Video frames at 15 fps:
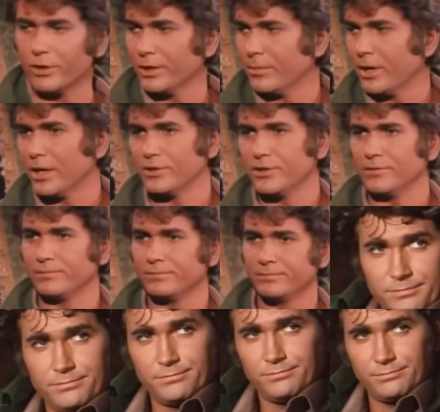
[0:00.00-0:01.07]
I want to
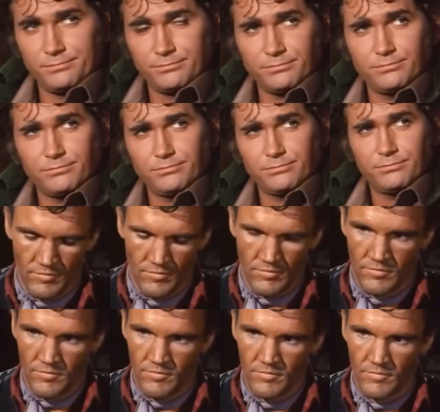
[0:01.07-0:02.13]
talk about me.
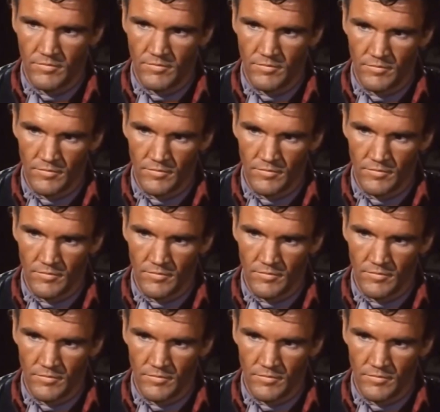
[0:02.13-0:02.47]
I